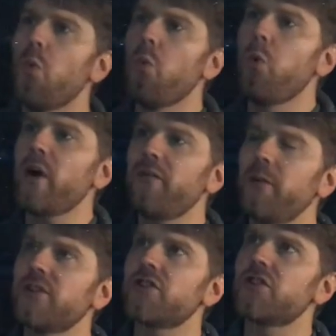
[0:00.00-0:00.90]
what if
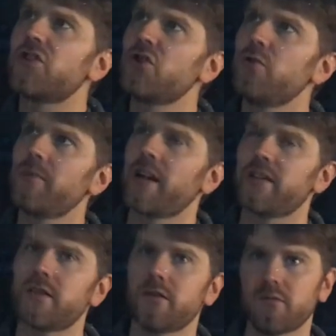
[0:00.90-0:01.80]
we just assume that
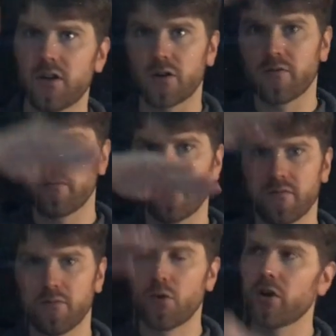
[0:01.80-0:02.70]
it's,
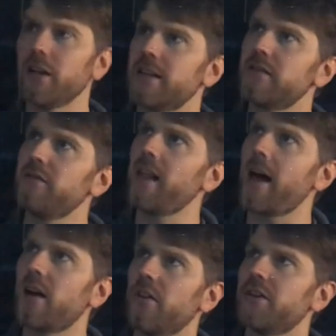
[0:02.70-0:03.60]
more or less flat
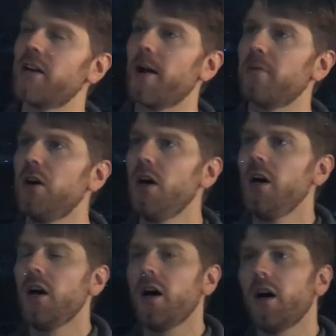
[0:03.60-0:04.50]
on the top?
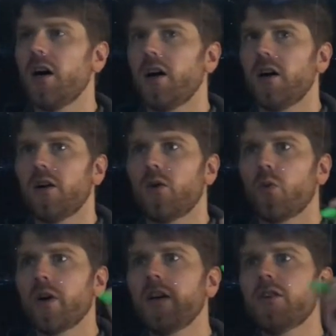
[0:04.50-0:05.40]

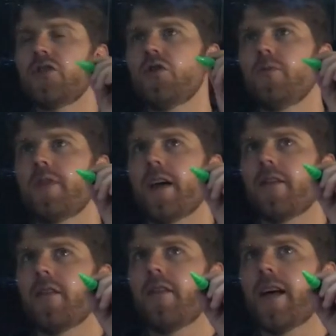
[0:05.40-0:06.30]
We're going to assume that
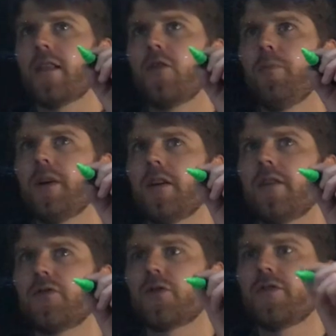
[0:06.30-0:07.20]
that little bit
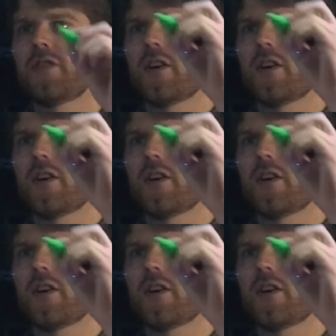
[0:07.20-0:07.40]
of surface